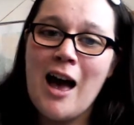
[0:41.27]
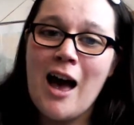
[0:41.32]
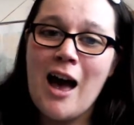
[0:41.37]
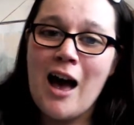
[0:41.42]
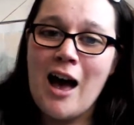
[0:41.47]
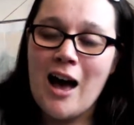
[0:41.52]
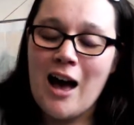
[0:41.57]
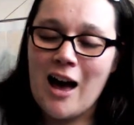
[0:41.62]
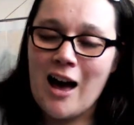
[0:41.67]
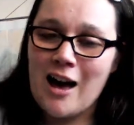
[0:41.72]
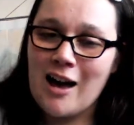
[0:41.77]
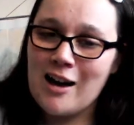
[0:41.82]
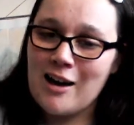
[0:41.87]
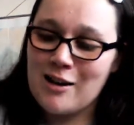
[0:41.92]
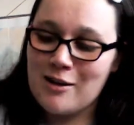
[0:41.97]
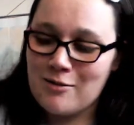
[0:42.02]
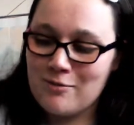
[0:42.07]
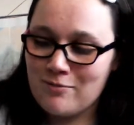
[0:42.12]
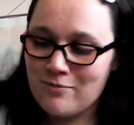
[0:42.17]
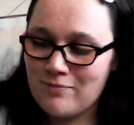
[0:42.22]

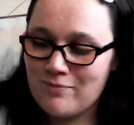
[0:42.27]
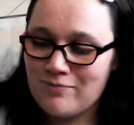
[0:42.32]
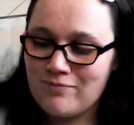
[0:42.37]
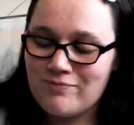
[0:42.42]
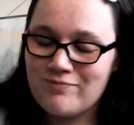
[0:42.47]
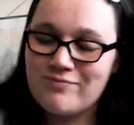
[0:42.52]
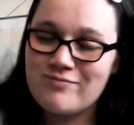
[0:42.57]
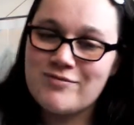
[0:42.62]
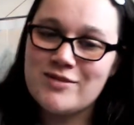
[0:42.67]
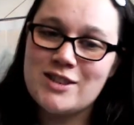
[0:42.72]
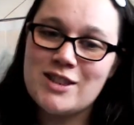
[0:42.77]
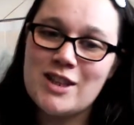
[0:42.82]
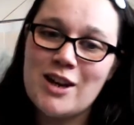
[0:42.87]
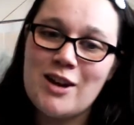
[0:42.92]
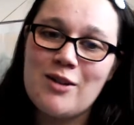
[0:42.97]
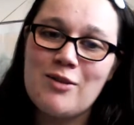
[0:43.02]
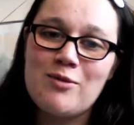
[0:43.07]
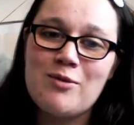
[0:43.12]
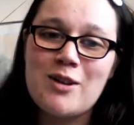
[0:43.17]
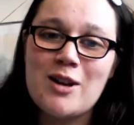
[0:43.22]
Um, so
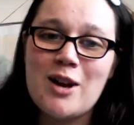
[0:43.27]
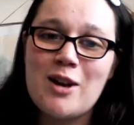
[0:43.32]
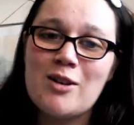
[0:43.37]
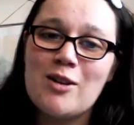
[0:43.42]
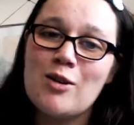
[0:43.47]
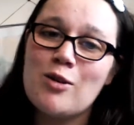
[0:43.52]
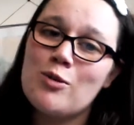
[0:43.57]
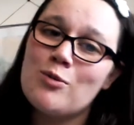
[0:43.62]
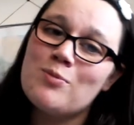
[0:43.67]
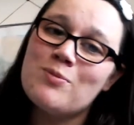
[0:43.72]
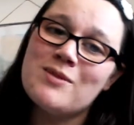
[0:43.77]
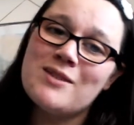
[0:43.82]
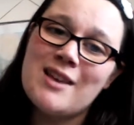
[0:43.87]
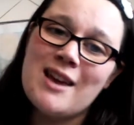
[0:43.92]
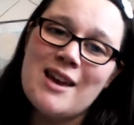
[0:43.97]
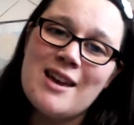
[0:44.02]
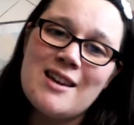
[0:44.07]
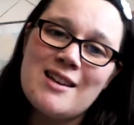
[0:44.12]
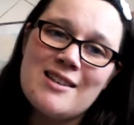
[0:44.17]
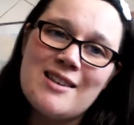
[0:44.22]
we're going to update
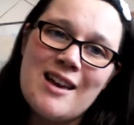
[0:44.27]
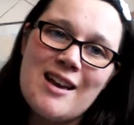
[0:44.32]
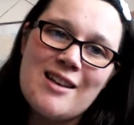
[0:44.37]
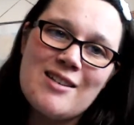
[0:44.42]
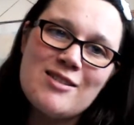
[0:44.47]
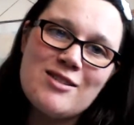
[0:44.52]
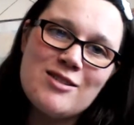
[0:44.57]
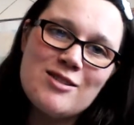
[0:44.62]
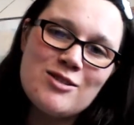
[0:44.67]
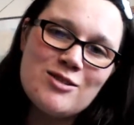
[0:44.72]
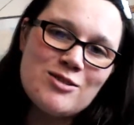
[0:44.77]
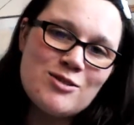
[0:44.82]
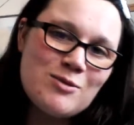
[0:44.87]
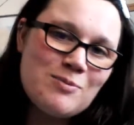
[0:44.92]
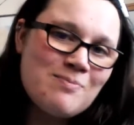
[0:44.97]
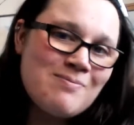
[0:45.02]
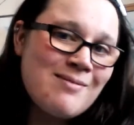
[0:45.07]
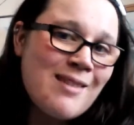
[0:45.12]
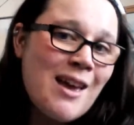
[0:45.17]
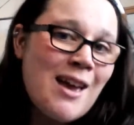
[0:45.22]
and do some
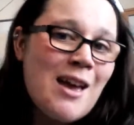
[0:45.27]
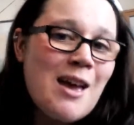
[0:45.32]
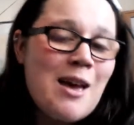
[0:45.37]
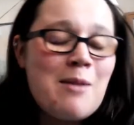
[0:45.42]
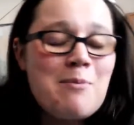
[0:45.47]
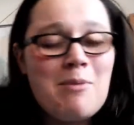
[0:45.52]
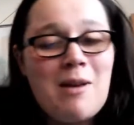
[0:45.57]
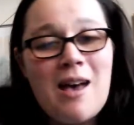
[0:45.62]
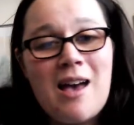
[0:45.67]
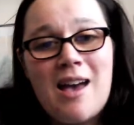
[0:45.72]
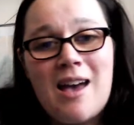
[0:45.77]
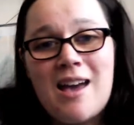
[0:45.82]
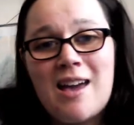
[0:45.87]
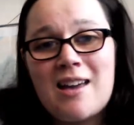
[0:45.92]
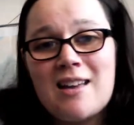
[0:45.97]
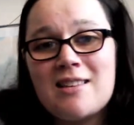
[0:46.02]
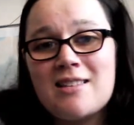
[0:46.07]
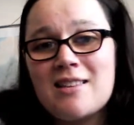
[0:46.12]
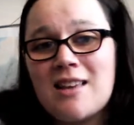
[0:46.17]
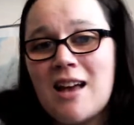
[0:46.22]
pet hates
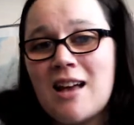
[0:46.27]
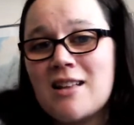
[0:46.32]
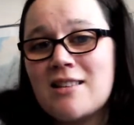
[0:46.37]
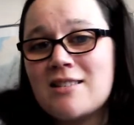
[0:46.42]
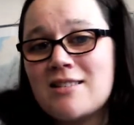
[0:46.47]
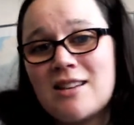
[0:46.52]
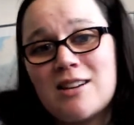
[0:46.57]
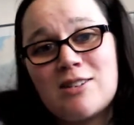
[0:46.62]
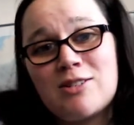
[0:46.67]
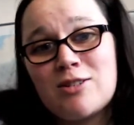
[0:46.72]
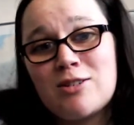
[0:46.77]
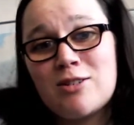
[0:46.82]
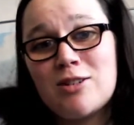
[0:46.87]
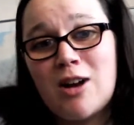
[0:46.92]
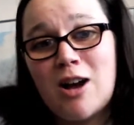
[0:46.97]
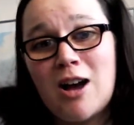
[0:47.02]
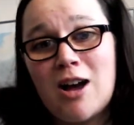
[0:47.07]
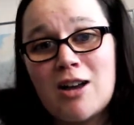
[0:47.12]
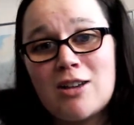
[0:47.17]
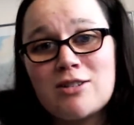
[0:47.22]
and tell you
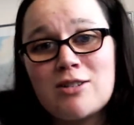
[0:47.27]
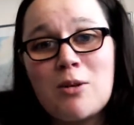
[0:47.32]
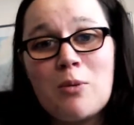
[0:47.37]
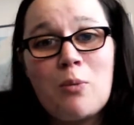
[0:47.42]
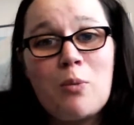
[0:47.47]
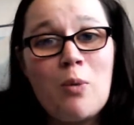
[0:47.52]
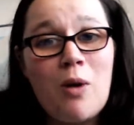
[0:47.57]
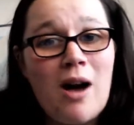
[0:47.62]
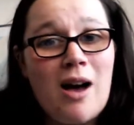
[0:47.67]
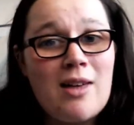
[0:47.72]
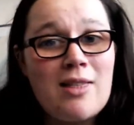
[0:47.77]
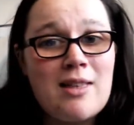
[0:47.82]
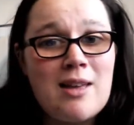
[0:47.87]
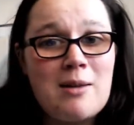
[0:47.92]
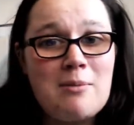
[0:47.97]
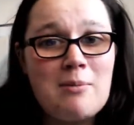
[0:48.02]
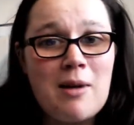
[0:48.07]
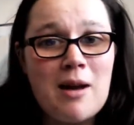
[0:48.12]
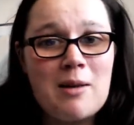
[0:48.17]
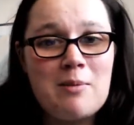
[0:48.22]
guys why they're
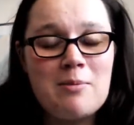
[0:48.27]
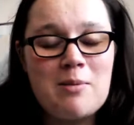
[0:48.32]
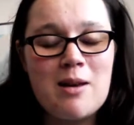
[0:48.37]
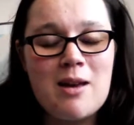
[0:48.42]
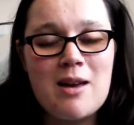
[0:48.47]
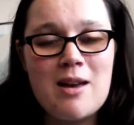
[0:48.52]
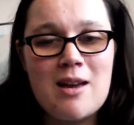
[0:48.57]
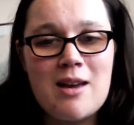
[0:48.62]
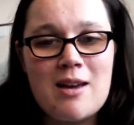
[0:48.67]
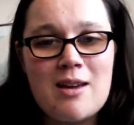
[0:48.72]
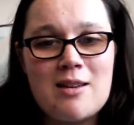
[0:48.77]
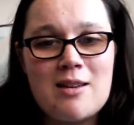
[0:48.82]
my pet hates.